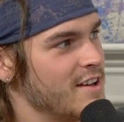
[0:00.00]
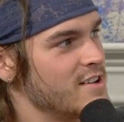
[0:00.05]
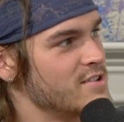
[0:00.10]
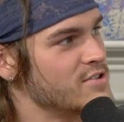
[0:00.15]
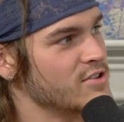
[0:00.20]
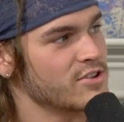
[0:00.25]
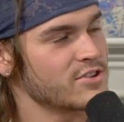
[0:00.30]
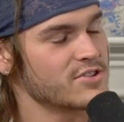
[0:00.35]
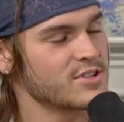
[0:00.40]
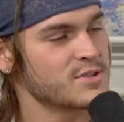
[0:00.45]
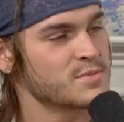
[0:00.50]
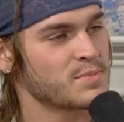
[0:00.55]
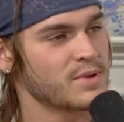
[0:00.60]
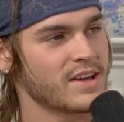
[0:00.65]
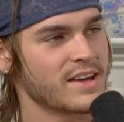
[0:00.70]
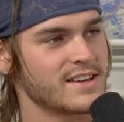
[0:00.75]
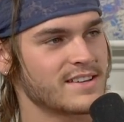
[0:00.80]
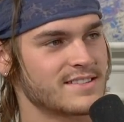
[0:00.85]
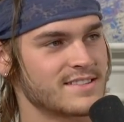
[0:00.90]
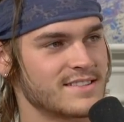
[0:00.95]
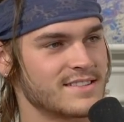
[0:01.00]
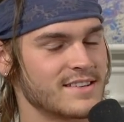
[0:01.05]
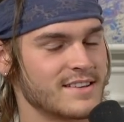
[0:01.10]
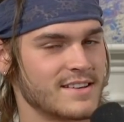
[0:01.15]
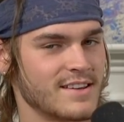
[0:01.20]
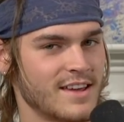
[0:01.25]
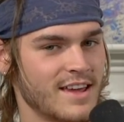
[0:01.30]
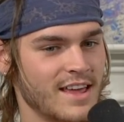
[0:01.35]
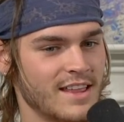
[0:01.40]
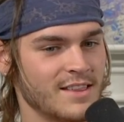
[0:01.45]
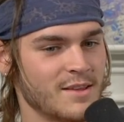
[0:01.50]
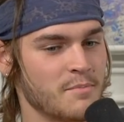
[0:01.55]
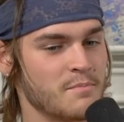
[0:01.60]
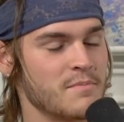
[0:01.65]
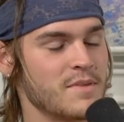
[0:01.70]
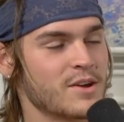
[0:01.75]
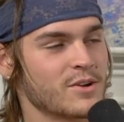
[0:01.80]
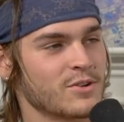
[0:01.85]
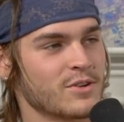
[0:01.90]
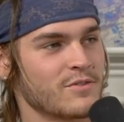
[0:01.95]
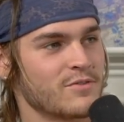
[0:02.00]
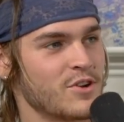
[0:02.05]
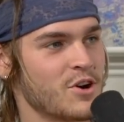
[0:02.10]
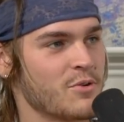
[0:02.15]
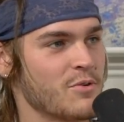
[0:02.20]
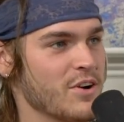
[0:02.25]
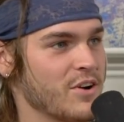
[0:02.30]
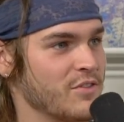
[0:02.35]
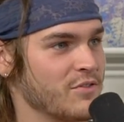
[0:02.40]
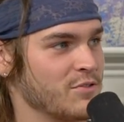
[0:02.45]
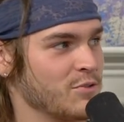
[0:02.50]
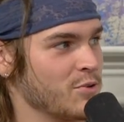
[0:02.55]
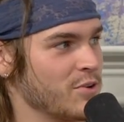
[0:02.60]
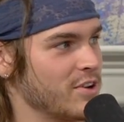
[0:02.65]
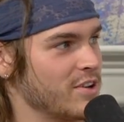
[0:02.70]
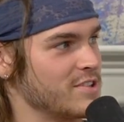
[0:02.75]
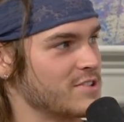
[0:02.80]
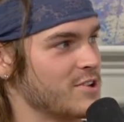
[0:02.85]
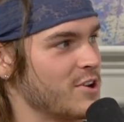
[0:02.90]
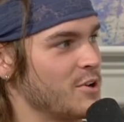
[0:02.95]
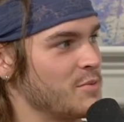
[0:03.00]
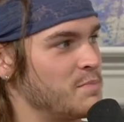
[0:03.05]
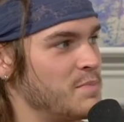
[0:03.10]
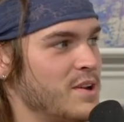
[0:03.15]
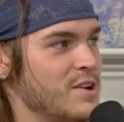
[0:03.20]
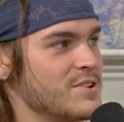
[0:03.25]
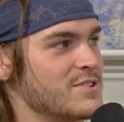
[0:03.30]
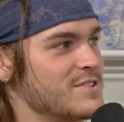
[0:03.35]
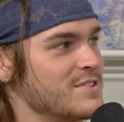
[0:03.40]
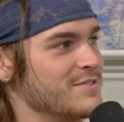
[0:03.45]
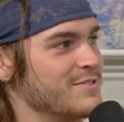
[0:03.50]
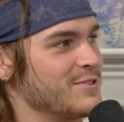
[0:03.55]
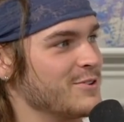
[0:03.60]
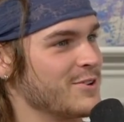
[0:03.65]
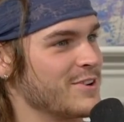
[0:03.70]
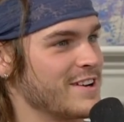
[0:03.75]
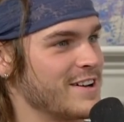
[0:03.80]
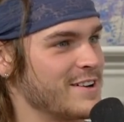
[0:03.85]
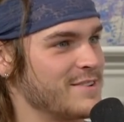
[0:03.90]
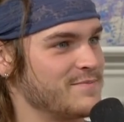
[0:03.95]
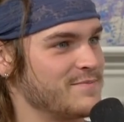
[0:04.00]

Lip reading: So there's this place in the middle of nowhere in Florida. It's called Pierson, Florida.